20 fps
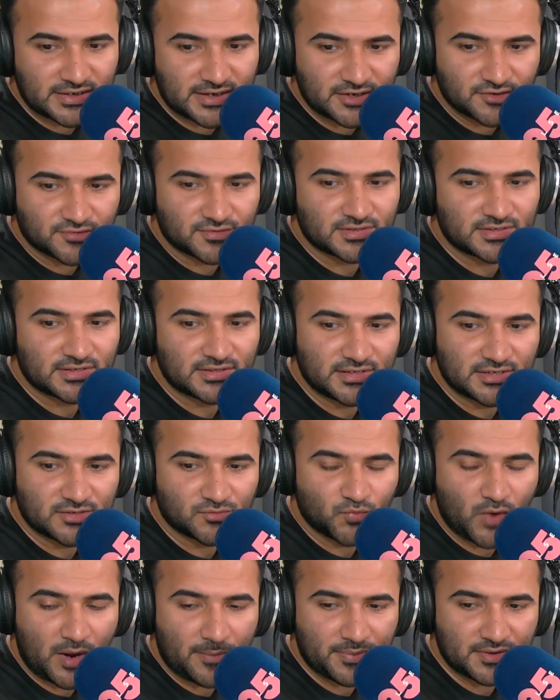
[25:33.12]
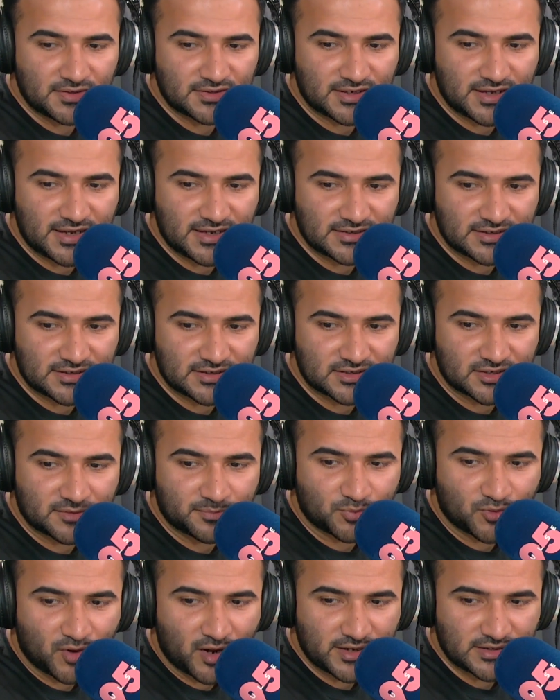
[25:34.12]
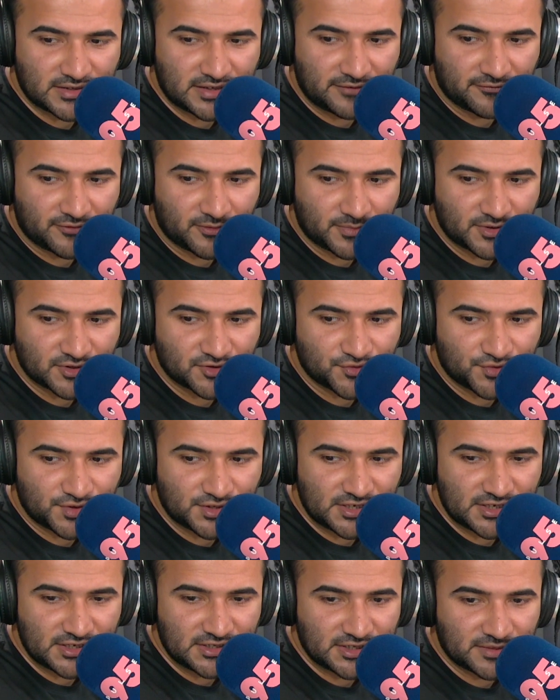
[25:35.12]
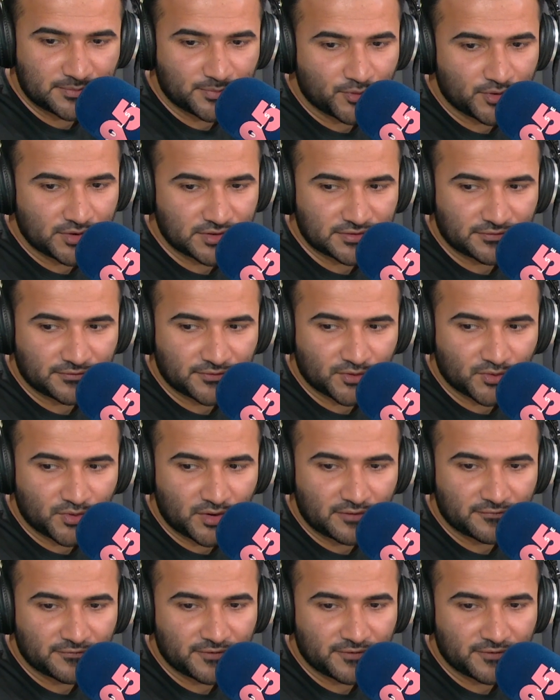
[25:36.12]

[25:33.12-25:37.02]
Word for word: interest in these weapons isn't surprising from a strategic point of view. In